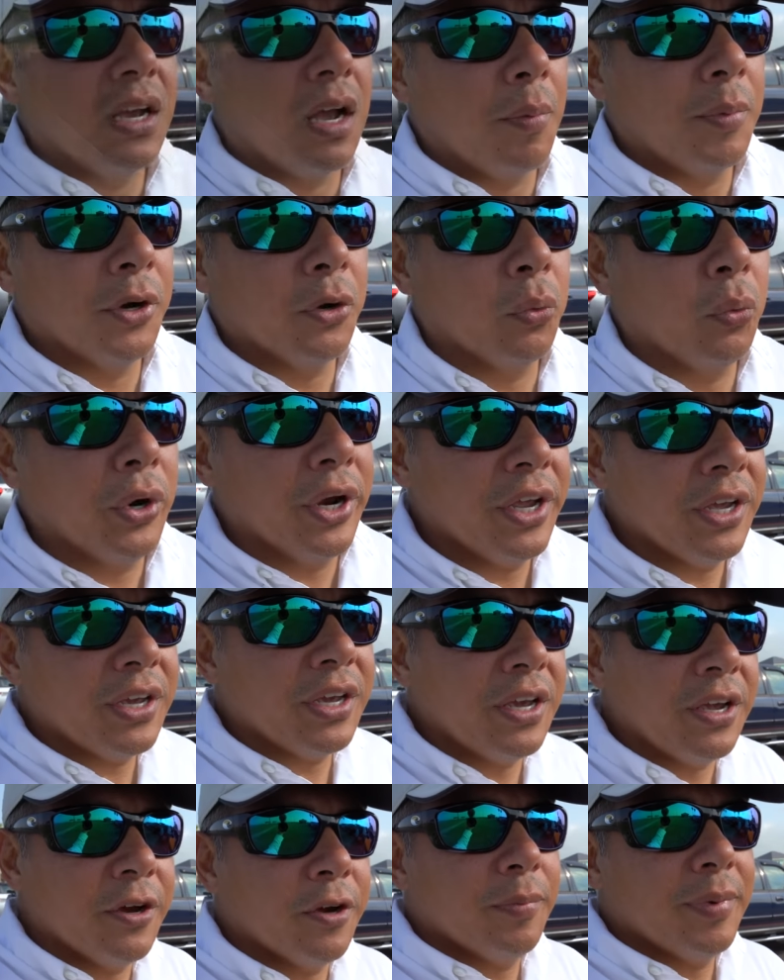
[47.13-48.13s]
I'm gonna rig
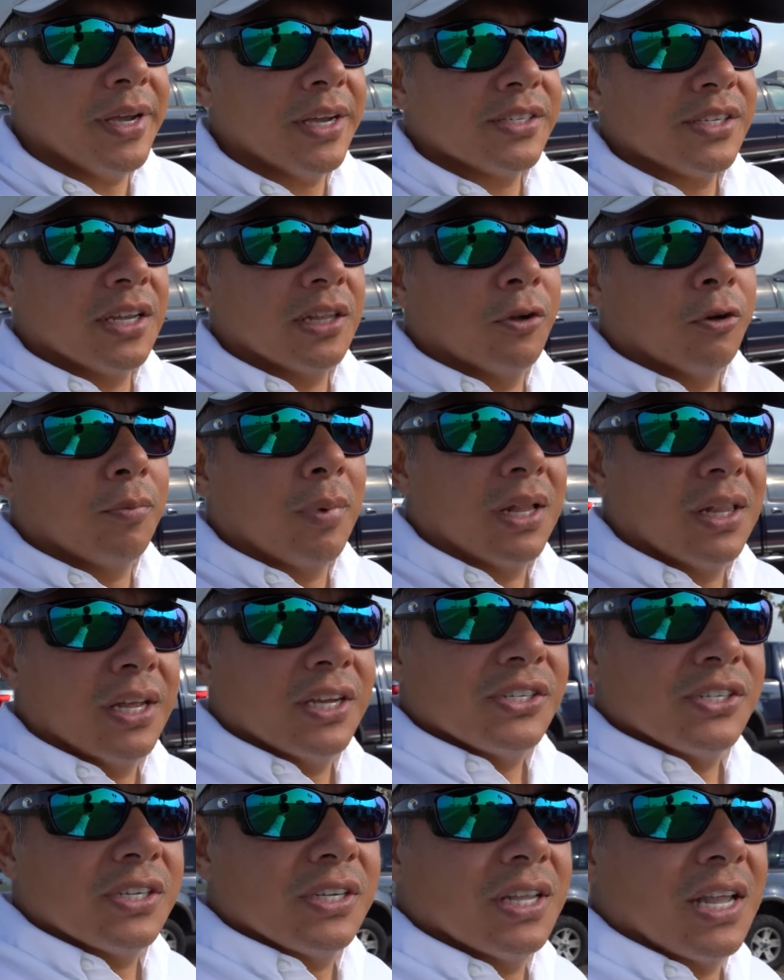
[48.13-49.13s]
here because I learned my
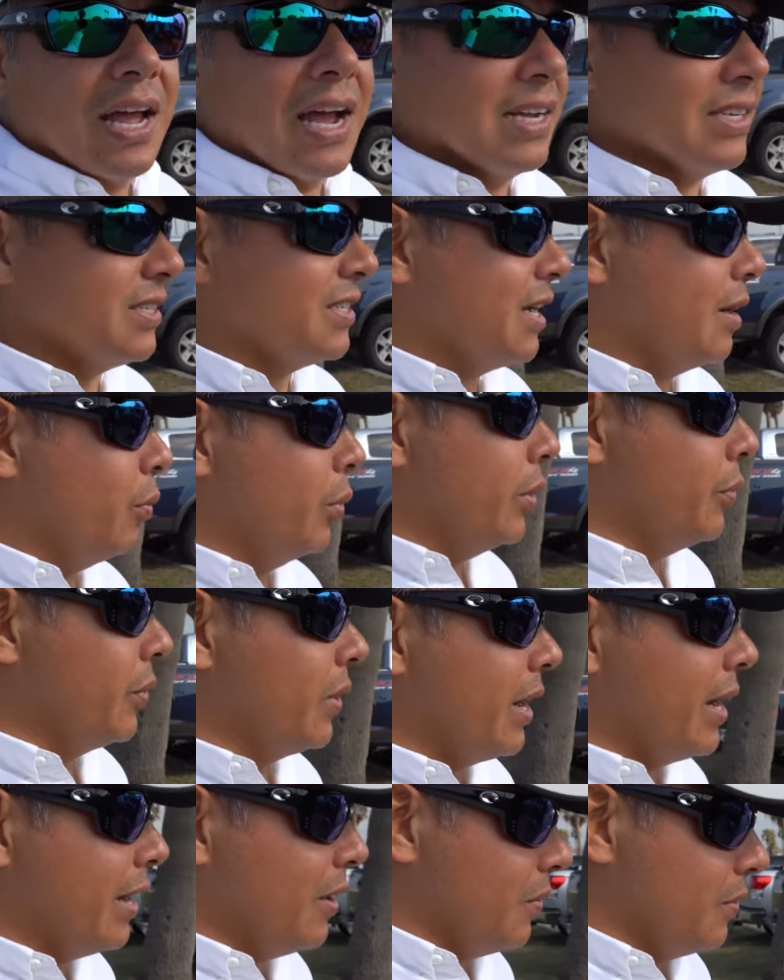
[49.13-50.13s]
lesson last time we
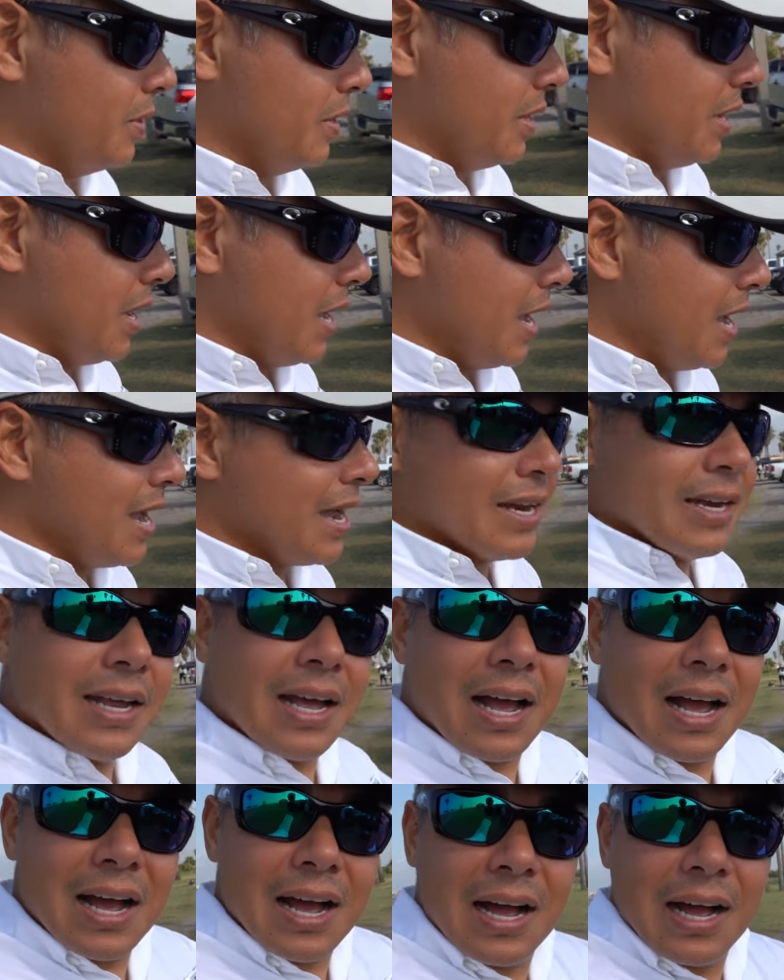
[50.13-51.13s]
were out and
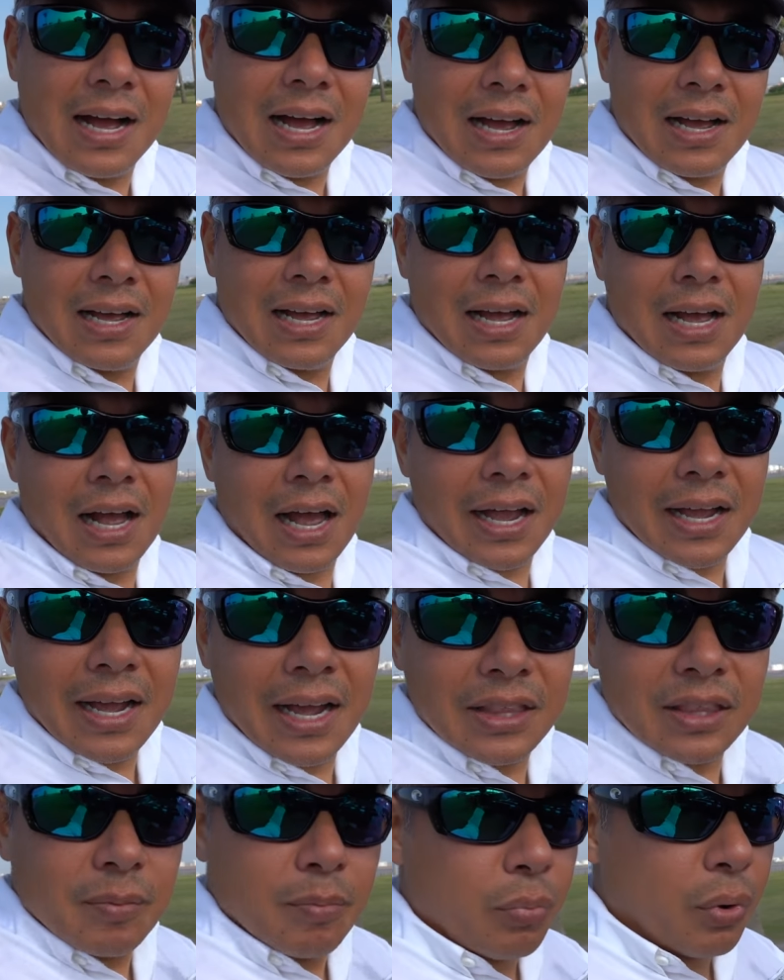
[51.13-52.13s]
ah, I
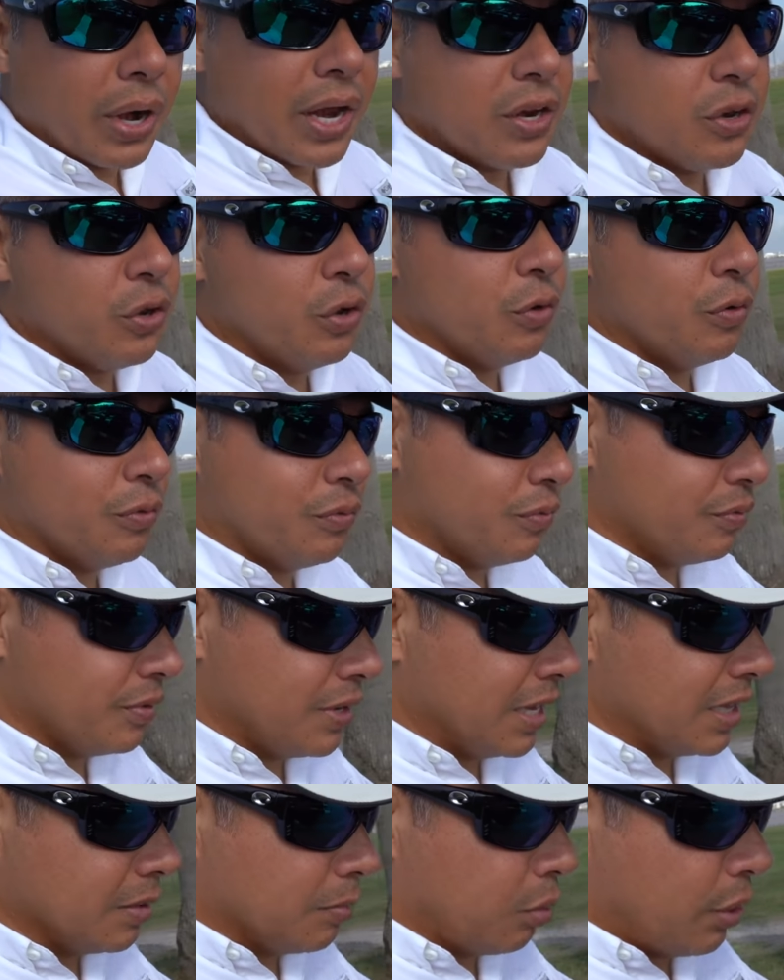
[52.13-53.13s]
got the brand new,
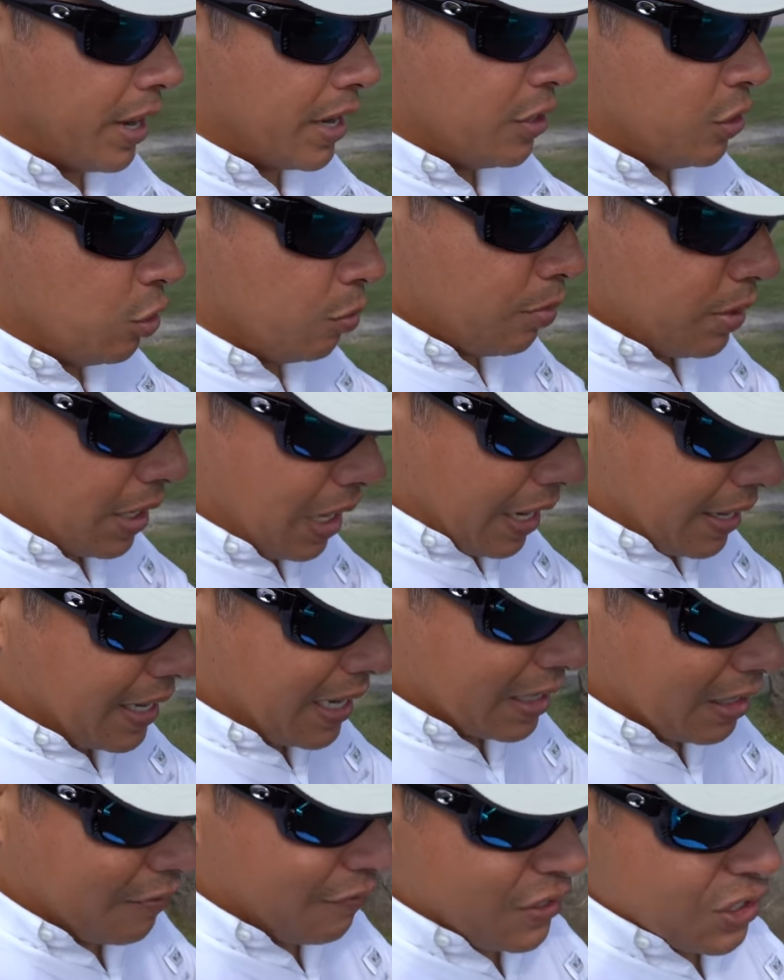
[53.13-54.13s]
not the brand new, but I got the